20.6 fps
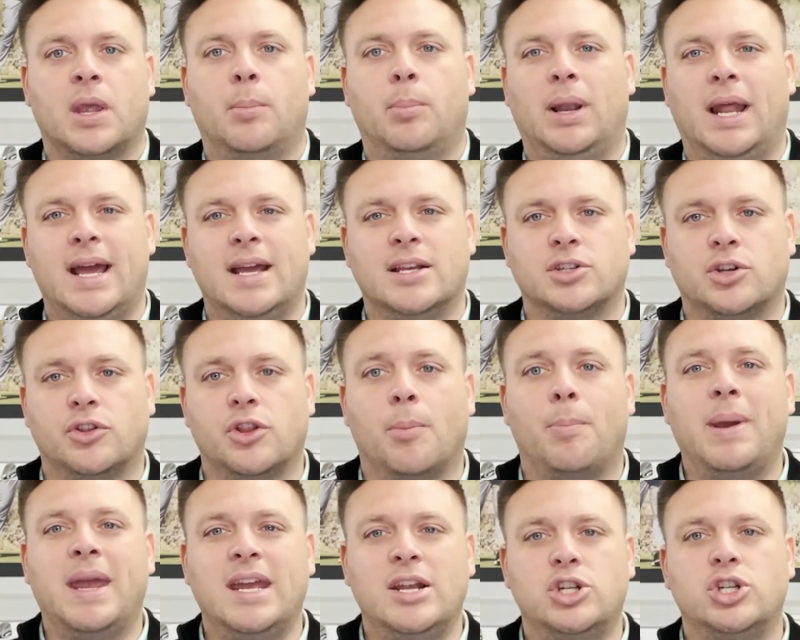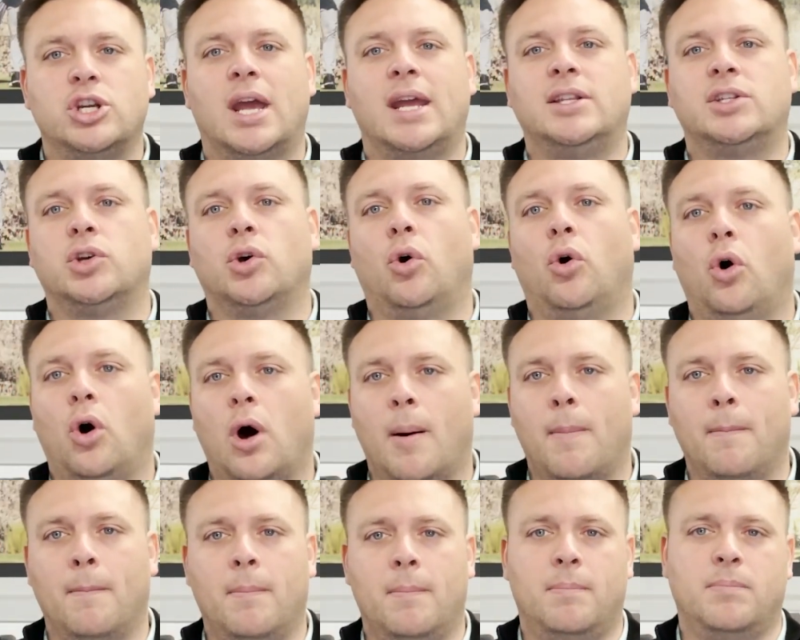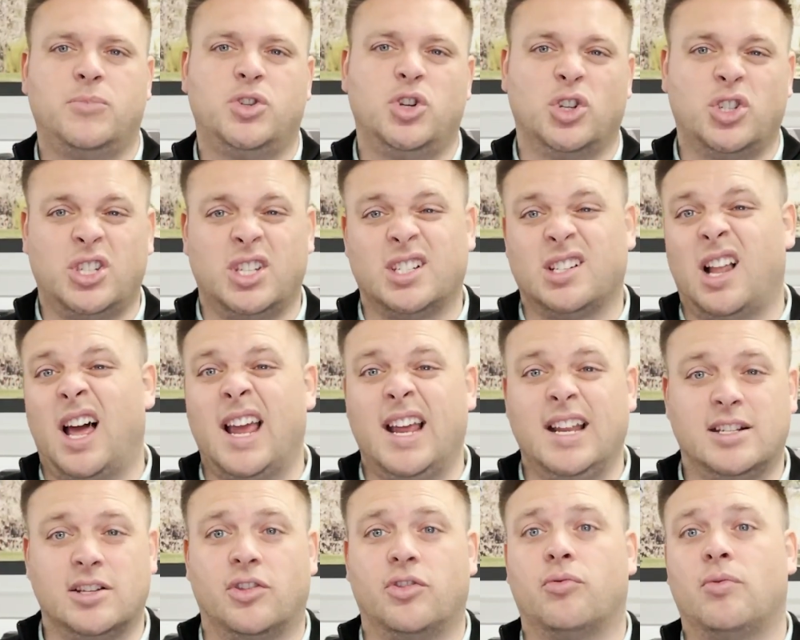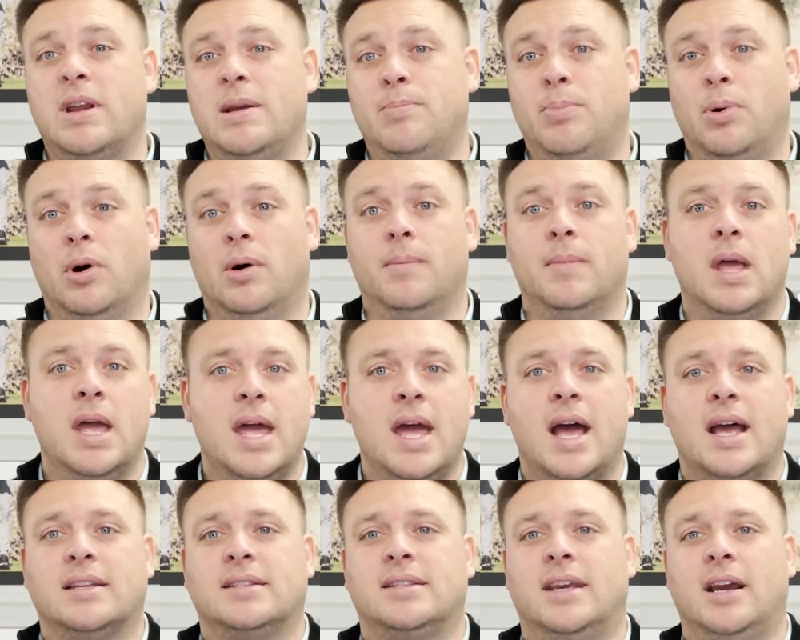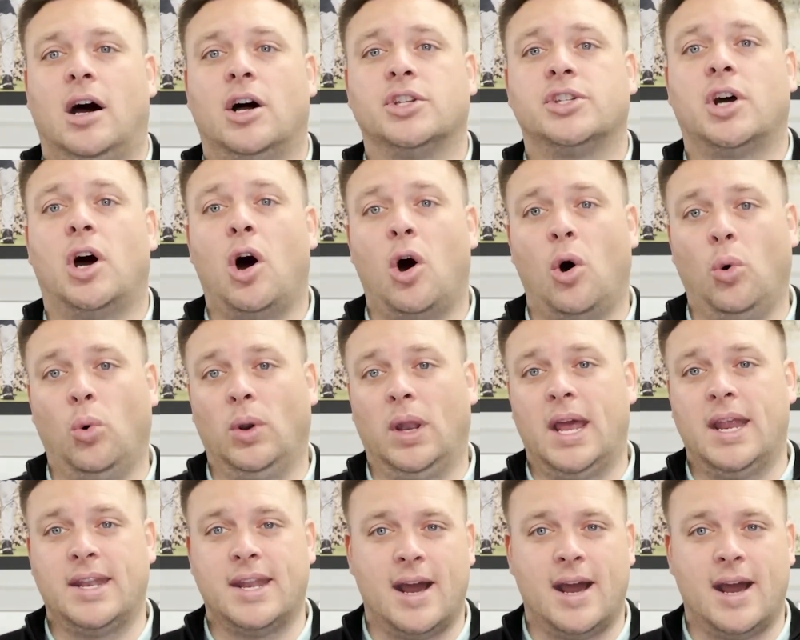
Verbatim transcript: players on the P G A Tour are just as likely to three-putt as they are to hole it.